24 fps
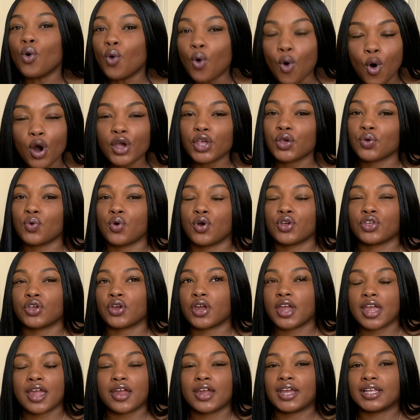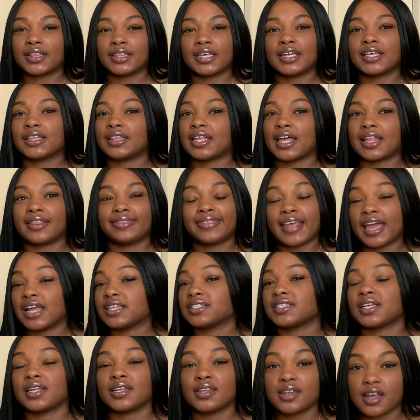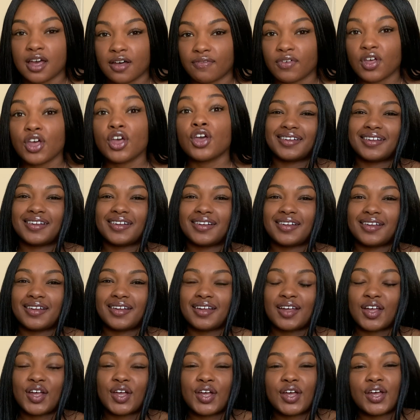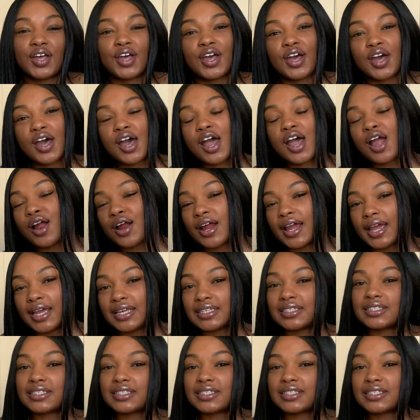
oil on your hair and think that that's enough. All right,